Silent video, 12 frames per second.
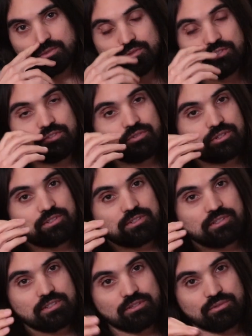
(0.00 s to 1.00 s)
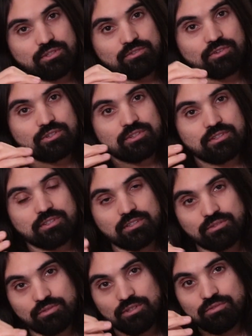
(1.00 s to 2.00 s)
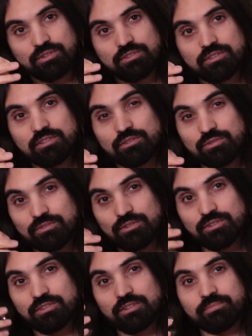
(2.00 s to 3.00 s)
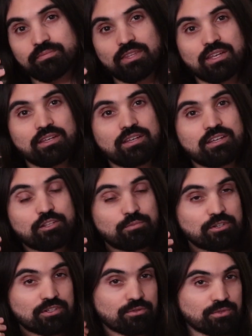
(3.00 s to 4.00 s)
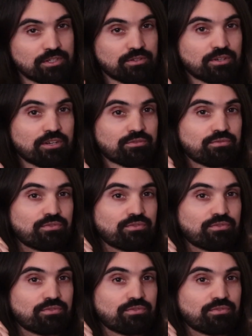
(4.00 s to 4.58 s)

University, university, university, university, especially when you count